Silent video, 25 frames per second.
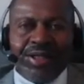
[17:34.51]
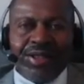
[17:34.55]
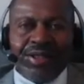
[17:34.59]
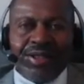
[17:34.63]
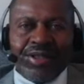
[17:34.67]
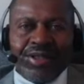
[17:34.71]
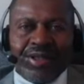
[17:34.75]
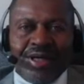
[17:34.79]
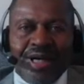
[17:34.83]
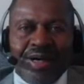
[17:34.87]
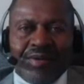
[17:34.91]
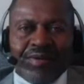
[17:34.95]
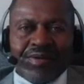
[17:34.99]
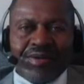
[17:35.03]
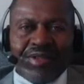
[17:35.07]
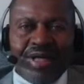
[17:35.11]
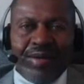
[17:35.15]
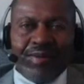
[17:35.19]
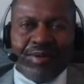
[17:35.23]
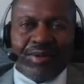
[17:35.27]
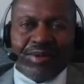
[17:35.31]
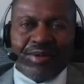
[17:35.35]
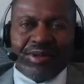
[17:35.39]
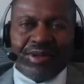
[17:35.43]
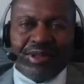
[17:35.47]
You know, I was
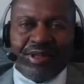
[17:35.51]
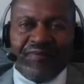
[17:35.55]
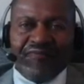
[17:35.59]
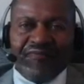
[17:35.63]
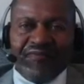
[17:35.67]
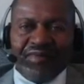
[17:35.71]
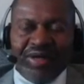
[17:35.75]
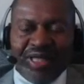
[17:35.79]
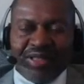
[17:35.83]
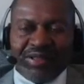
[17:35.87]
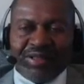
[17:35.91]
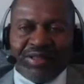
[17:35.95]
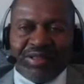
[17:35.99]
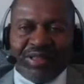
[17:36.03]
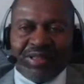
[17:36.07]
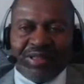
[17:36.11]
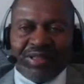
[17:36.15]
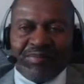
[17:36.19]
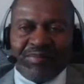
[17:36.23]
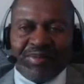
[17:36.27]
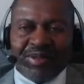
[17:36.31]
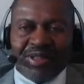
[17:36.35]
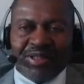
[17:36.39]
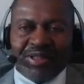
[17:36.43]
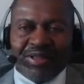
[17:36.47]
able to invest in the
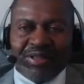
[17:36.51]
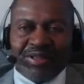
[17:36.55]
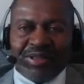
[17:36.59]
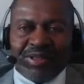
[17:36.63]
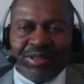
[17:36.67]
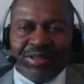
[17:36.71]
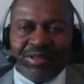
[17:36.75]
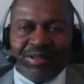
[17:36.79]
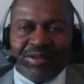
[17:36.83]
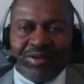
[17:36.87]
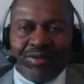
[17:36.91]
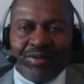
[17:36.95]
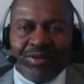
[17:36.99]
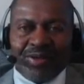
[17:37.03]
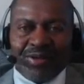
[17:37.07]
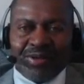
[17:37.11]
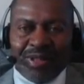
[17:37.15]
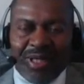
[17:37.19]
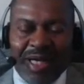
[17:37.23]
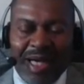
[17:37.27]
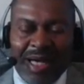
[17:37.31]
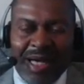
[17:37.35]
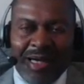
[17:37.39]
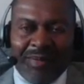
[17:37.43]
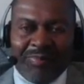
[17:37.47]
business or
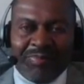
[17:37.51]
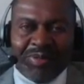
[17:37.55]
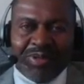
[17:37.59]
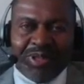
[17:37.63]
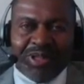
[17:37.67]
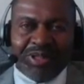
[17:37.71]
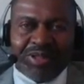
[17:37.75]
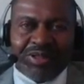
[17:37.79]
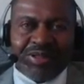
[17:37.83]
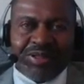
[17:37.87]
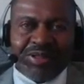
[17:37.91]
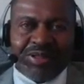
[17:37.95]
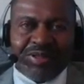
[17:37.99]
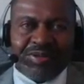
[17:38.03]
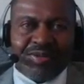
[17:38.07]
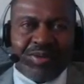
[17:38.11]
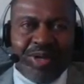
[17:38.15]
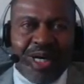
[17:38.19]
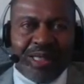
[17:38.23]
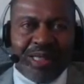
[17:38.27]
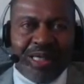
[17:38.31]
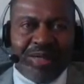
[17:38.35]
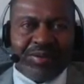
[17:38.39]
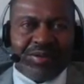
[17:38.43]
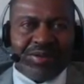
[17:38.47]
the app business
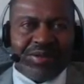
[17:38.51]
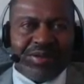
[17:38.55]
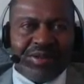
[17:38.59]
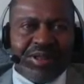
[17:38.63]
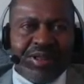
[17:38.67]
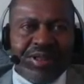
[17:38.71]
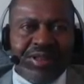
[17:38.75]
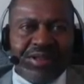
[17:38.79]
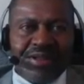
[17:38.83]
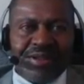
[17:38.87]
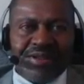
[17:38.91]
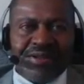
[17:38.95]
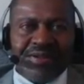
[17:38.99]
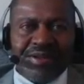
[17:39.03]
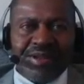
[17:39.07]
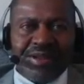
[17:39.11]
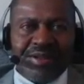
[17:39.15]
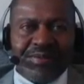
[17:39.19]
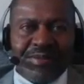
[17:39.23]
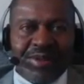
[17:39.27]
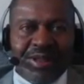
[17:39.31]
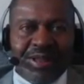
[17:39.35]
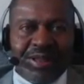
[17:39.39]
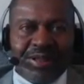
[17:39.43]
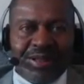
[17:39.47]
while I was in the
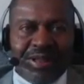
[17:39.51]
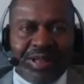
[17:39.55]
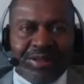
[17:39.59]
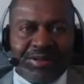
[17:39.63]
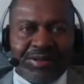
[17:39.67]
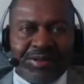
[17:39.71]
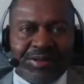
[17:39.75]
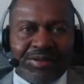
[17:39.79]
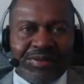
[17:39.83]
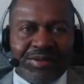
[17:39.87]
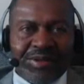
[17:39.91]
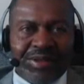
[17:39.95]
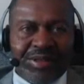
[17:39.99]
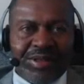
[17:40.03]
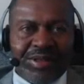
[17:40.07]
tree industry.